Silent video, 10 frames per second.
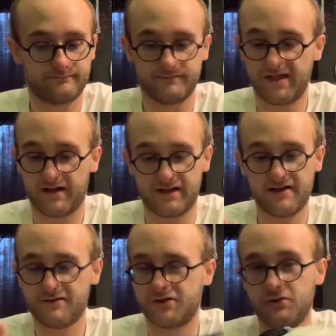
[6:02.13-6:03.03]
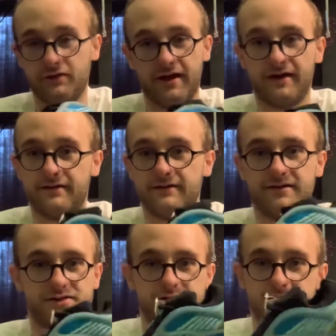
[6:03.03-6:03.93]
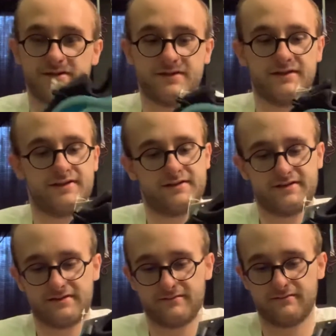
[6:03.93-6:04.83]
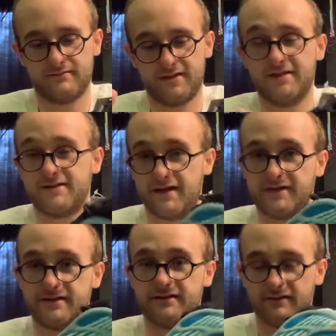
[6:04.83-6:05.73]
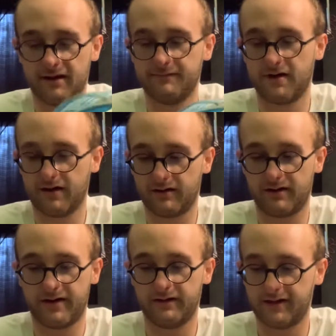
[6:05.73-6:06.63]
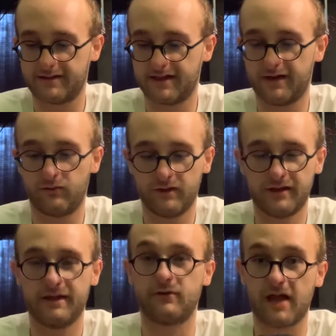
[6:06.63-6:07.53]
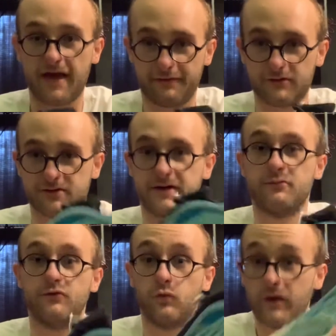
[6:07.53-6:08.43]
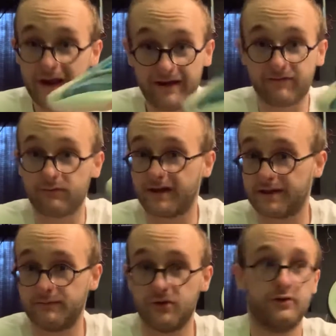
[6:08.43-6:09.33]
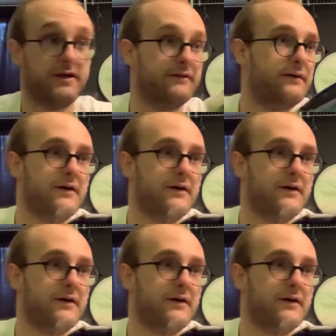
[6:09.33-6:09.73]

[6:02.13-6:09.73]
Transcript: yeah, getting the shoe in hand is just, it is sexy. I'm not gonna lie. Like I said, I really am glad that they're starting to move away from like the muted